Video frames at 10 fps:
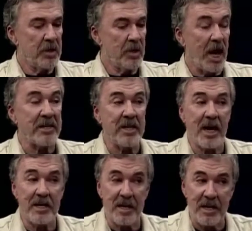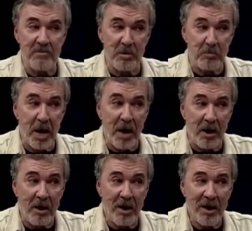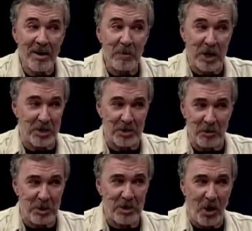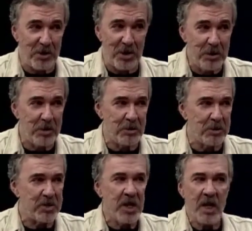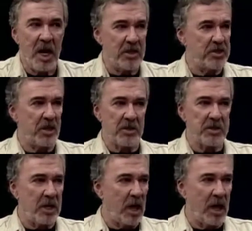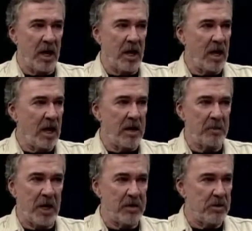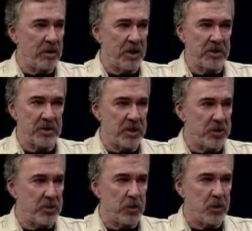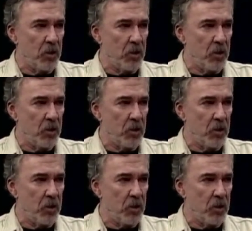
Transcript: liked the idea even better because it was all the news. And Cheryl said, I am not doing this. It's just too ghoulish.